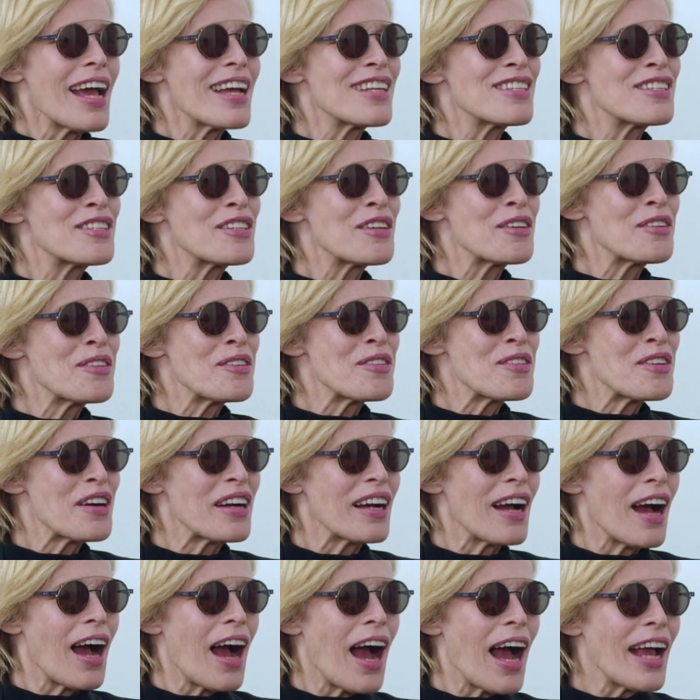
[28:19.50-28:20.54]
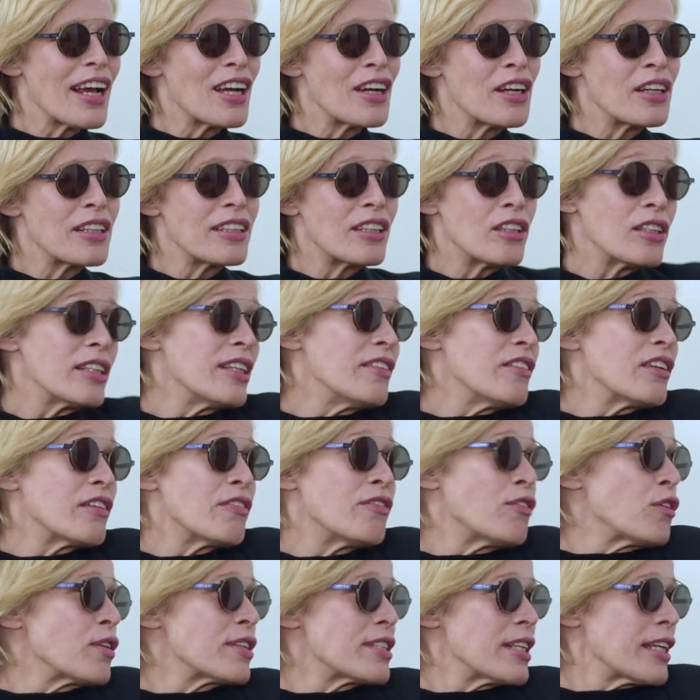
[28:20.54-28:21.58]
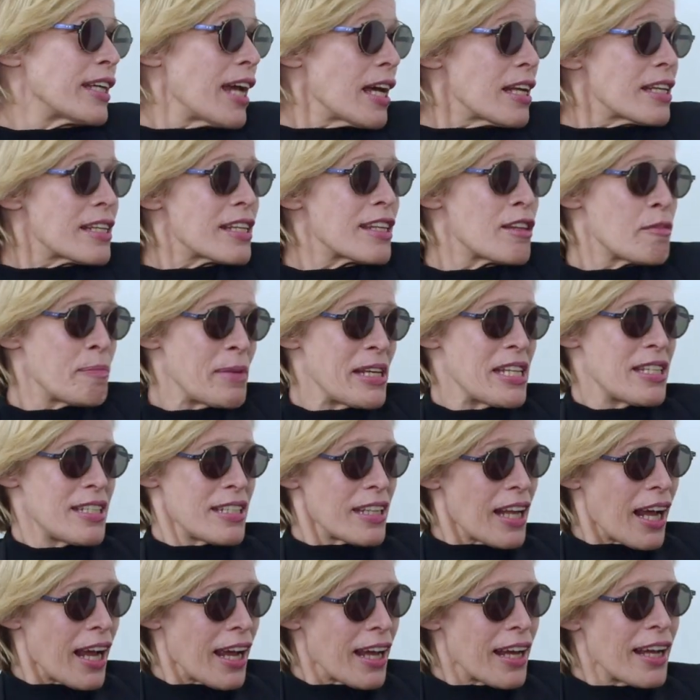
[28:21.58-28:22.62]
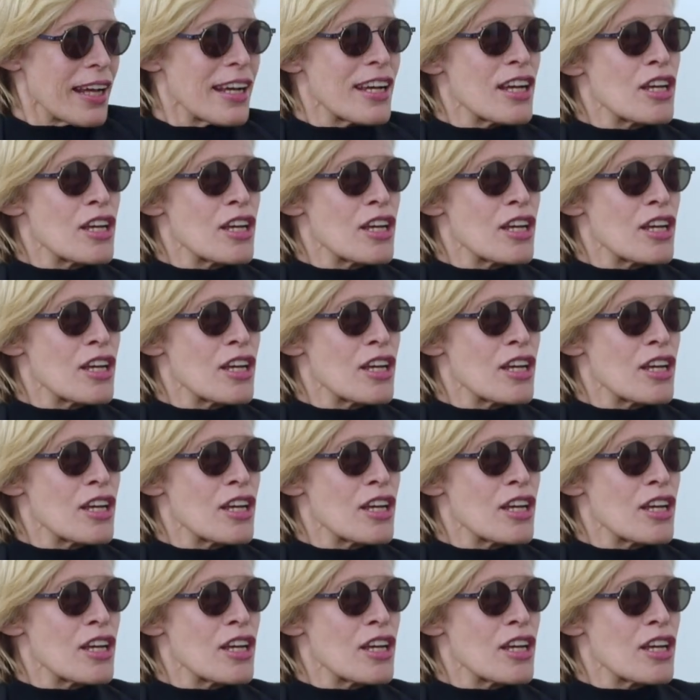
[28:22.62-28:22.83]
and so couldn't even afford to get to the pizza night.